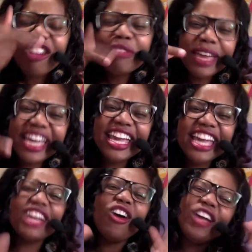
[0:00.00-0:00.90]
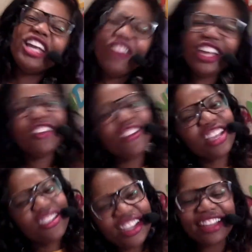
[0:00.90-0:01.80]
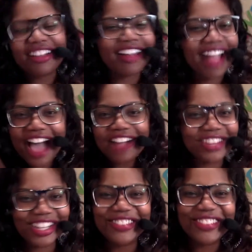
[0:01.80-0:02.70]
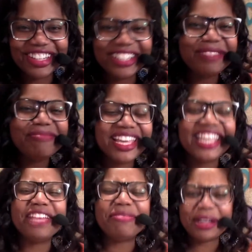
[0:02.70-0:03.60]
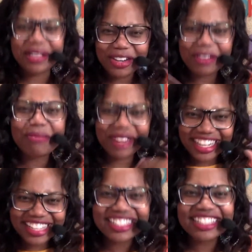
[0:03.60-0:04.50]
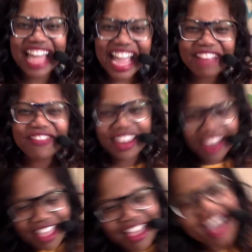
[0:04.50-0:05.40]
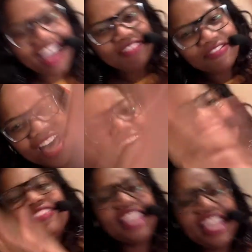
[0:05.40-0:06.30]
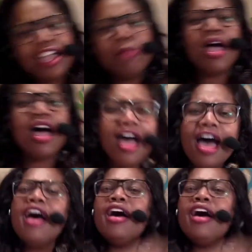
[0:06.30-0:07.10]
Pig. Oink, oink, oink, oink. Or however you want to do pig, but, bring it to life and high five the camera.